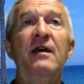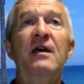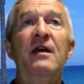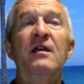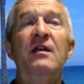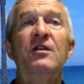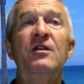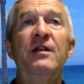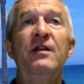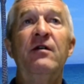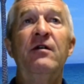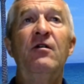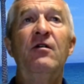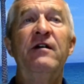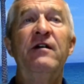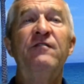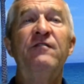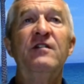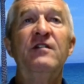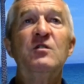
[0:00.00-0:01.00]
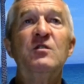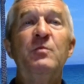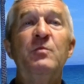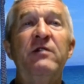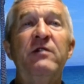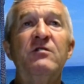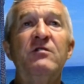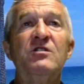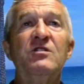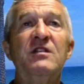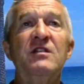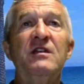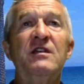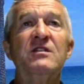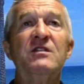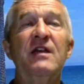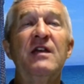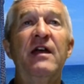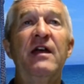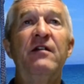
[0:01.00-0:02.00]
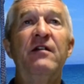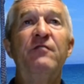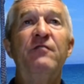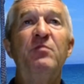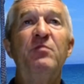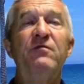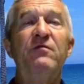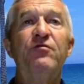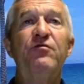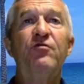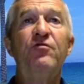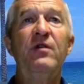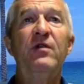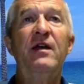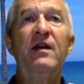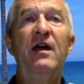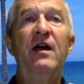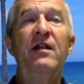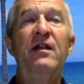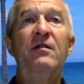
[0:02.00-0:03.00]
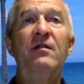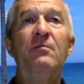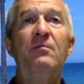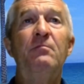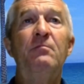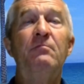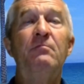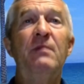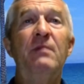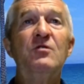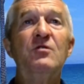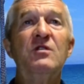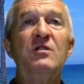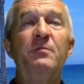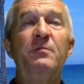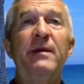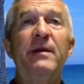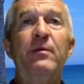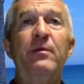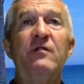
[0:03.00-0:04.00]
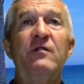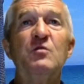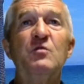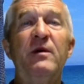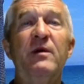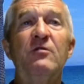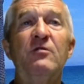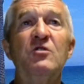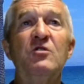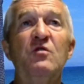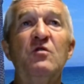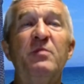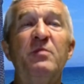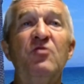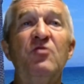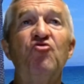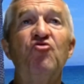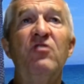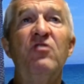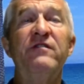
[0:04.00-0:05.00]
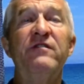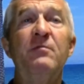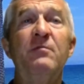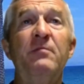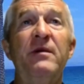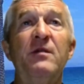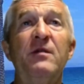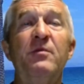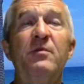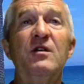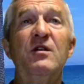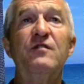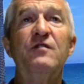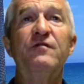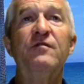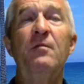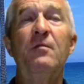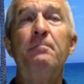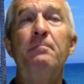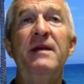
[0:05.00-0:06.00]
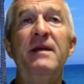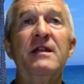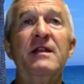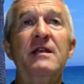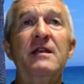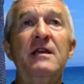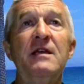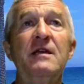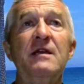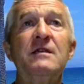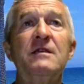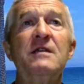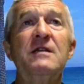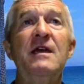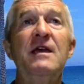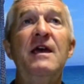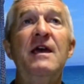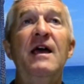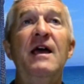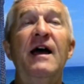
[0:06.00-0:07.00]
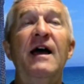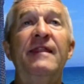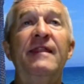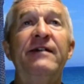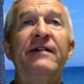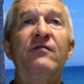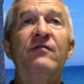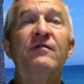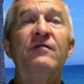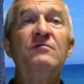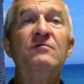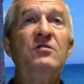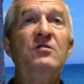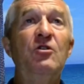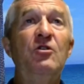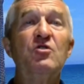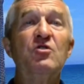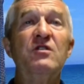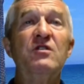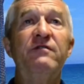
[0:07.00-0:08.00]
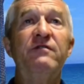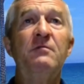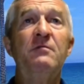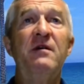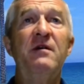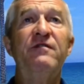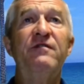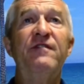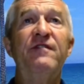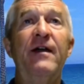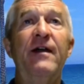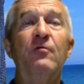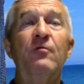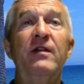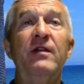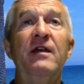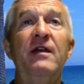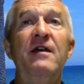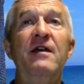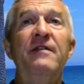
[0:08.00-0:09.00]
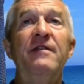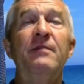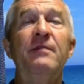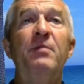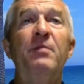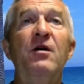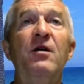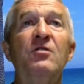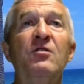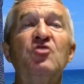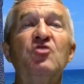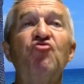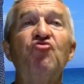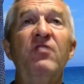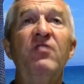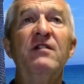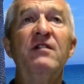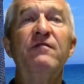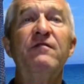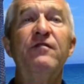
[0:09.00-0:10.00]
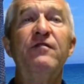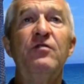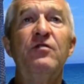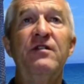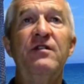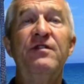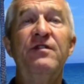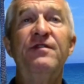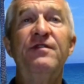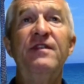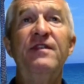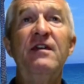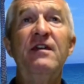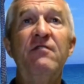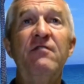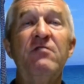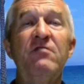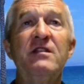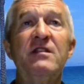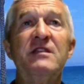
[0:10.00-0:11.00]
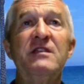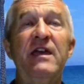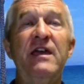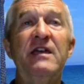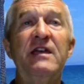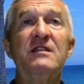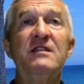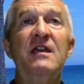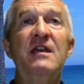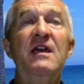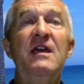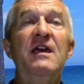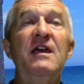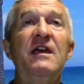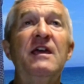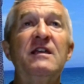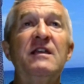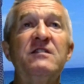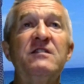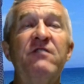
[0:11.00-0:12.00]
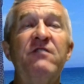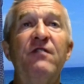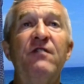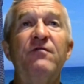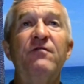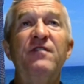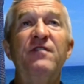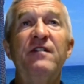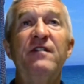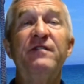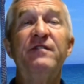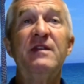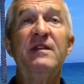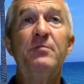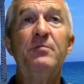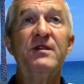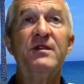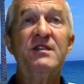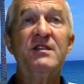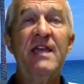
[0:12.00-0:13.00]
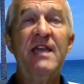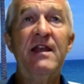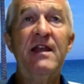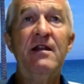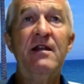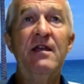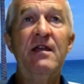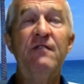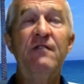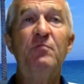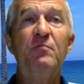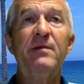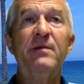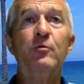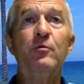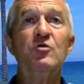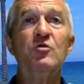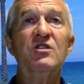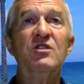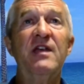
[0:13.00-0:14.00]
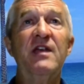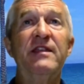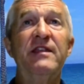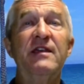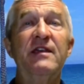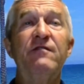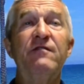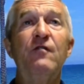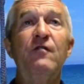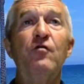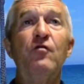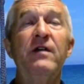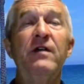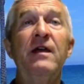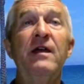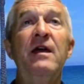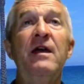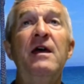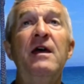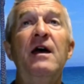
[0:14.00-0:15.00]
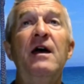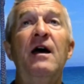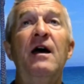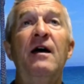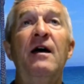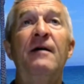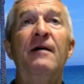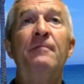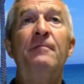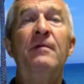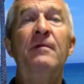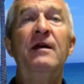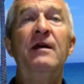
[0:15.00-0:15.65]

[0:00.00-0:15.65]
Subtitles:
you know, I've experienced this and I've been through it, and most of the people I've spoken to have been driving motorbikes for many years, and lots of them have failed it. The pass rate for the theory test is around 50% if people study for it, and